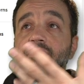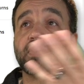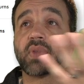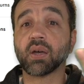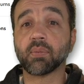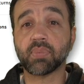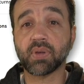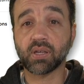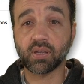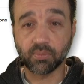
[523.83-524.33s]

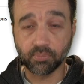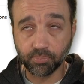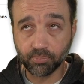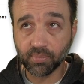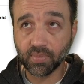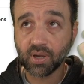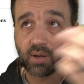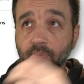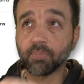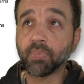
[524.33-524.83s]
not being
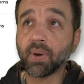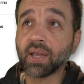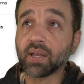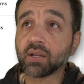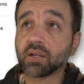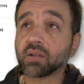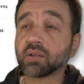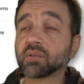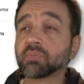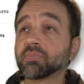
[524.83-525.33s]
a
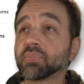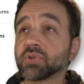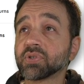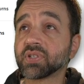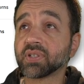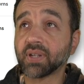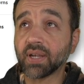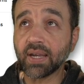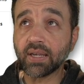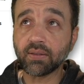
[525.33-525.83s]
bike
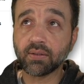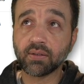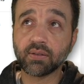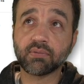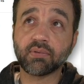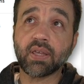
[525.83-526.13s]
person either.